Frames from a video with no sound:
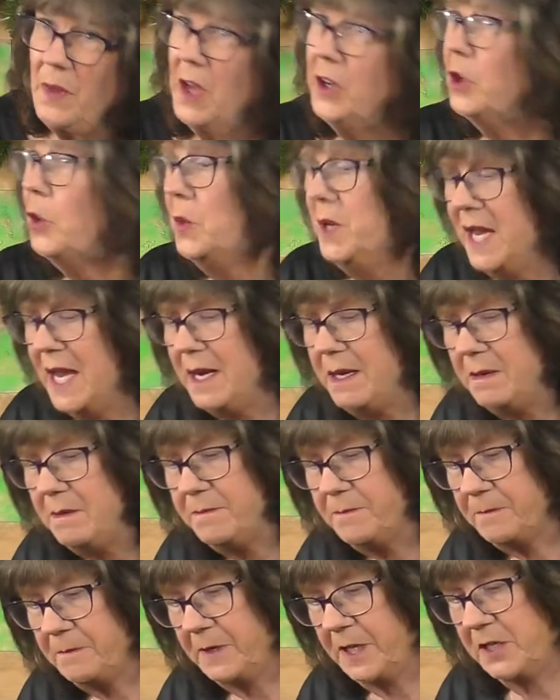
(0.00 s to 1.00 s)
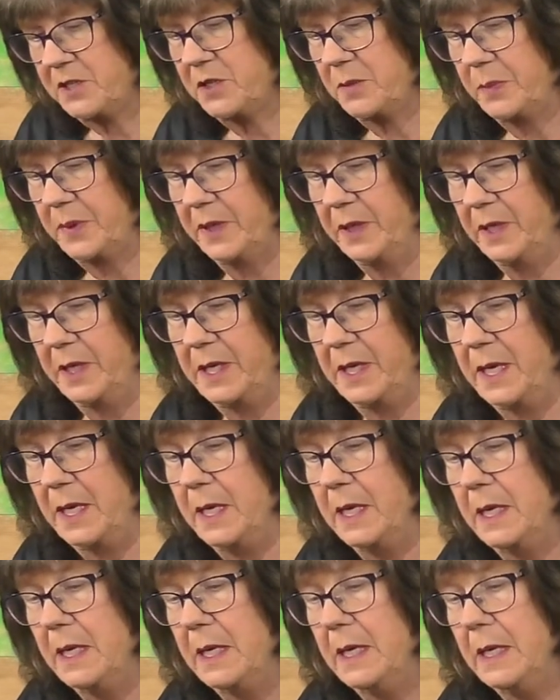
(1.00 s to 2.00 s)
Creative flexibility
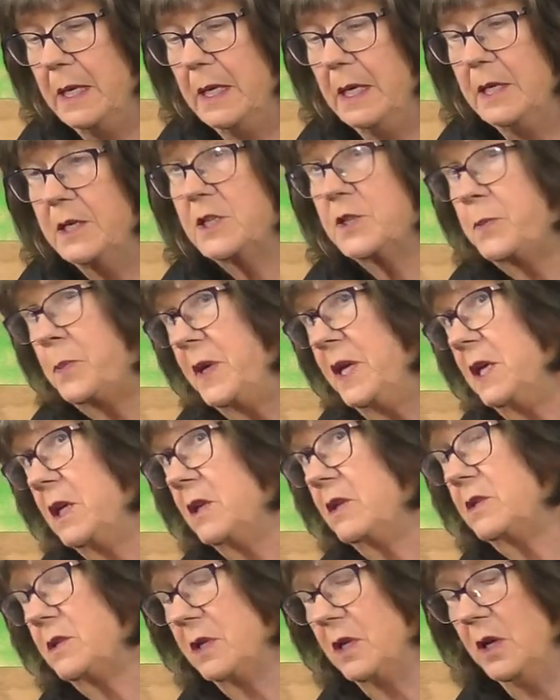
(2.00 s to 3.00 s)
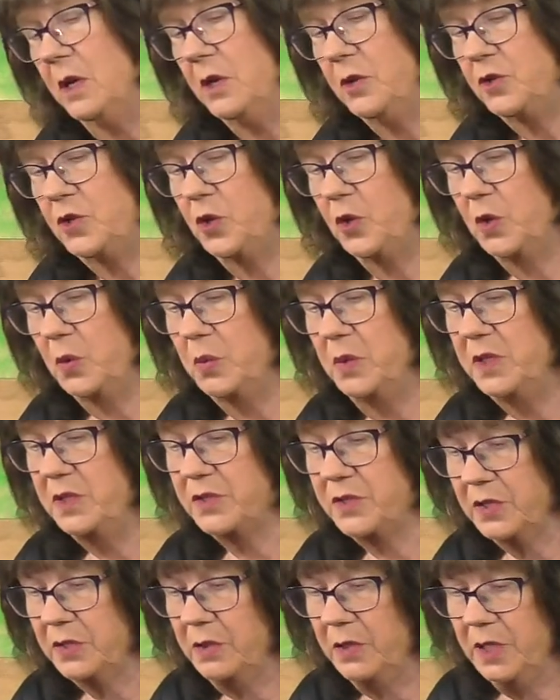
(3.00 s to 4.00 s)
speaks to the
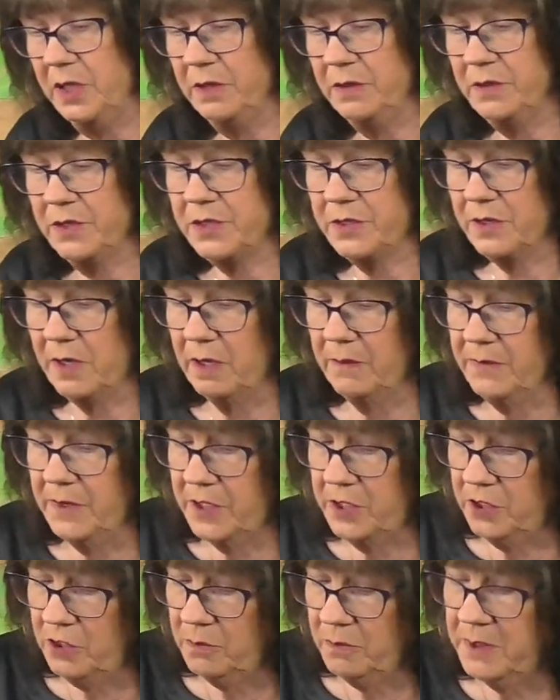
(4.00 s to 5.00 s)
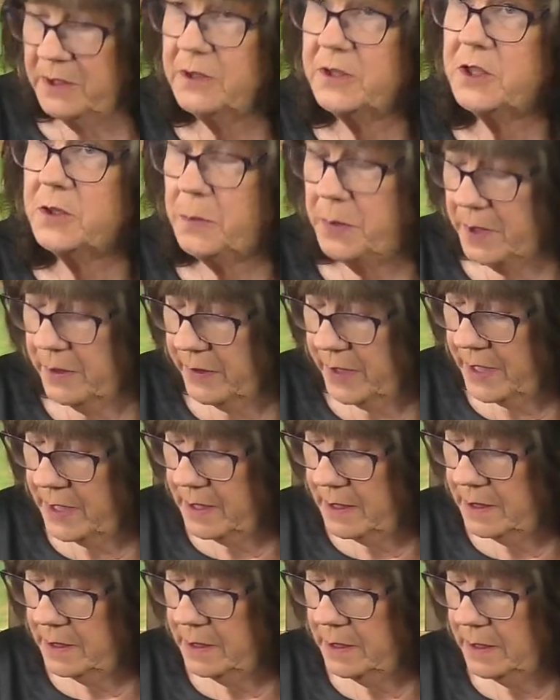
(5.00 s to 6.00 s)
resilience of the human
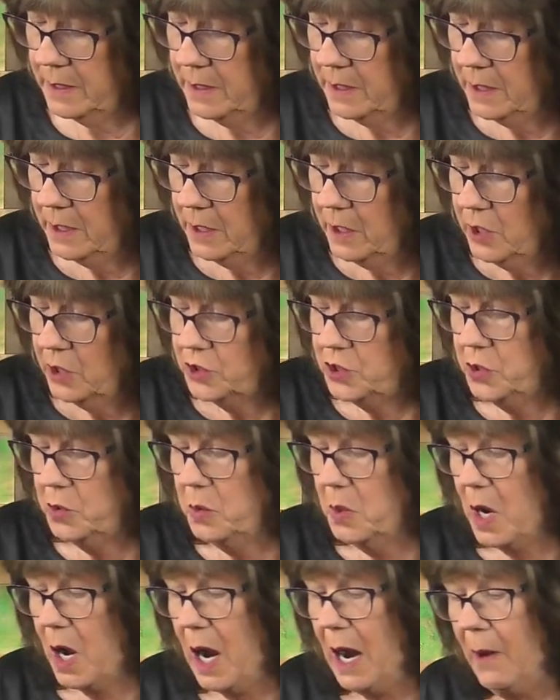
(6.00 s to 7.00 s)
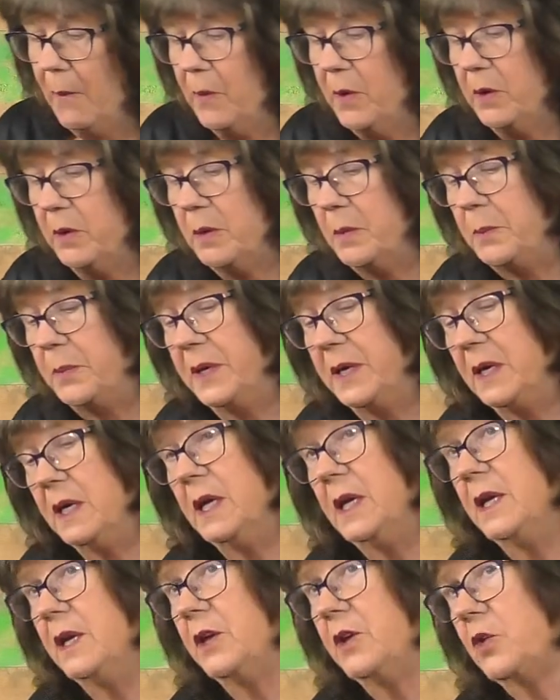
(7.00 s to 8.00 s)
spirit, to our
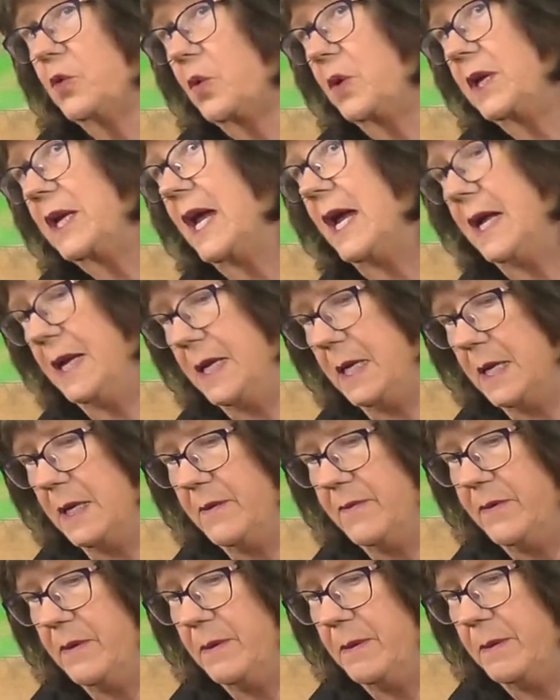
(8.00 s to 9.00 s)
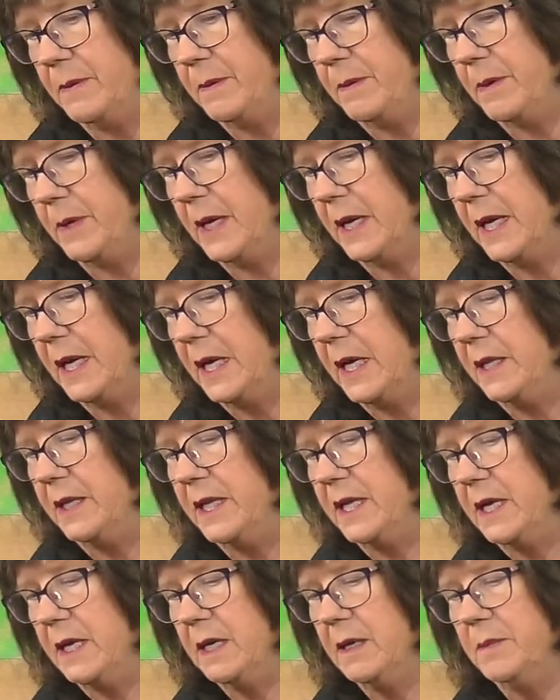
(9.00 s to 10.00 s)
being creative in
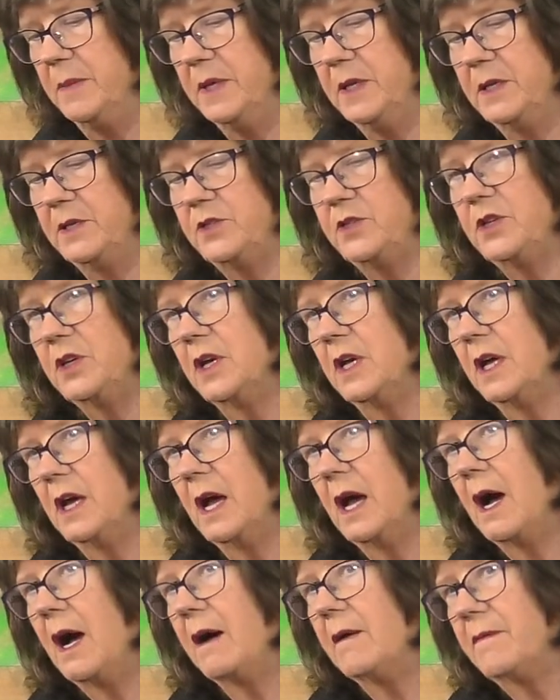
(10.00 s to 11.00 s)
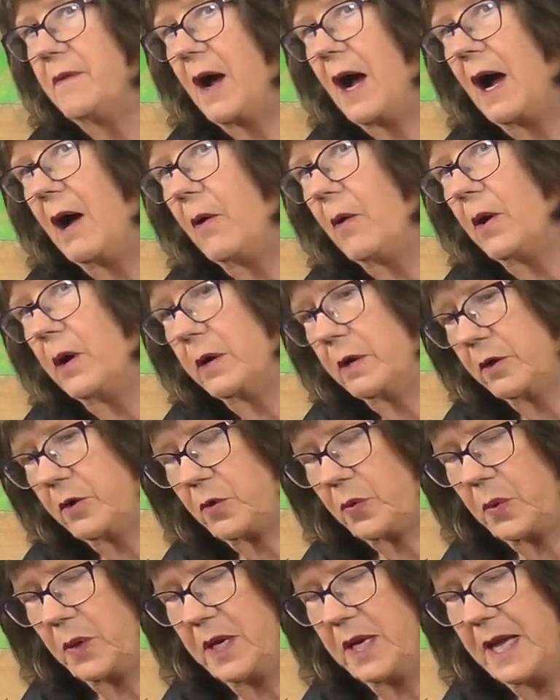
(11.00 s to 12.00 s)
the image of our
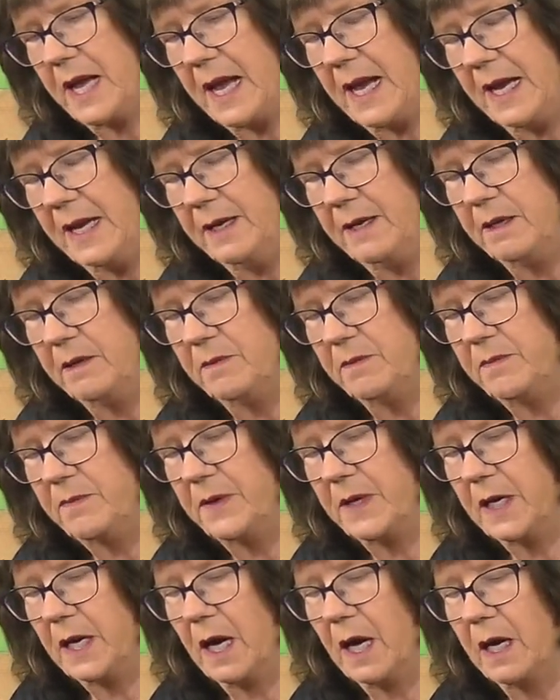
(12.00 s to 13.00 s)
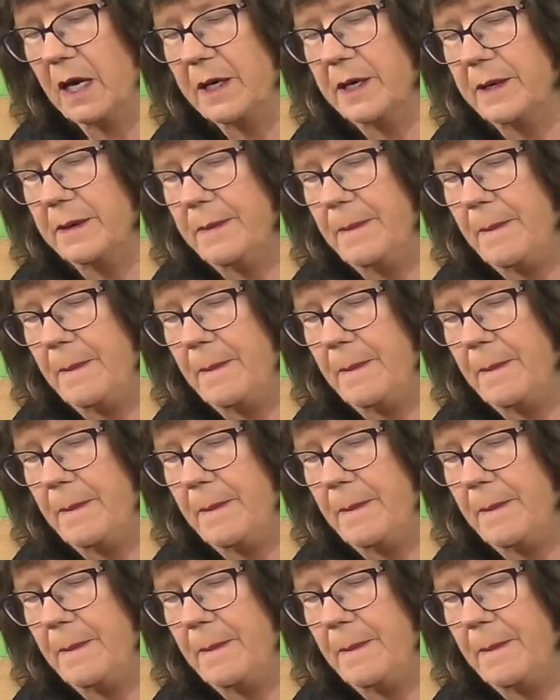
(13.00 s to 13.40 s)
creative God.